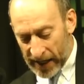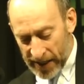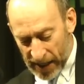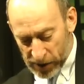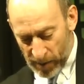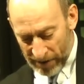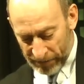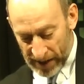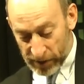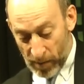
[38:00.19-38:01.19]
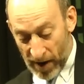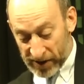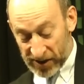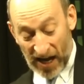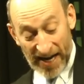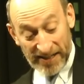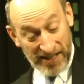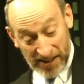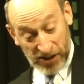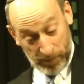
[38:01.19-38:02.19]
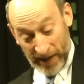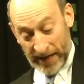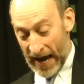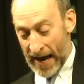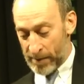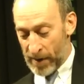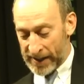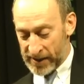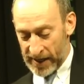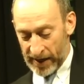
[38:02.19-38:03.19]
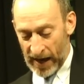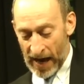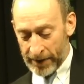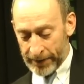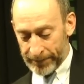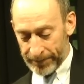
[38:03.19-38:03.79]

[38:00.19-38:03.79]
and yes, my friends, Mark Stein did speak at my synagogue,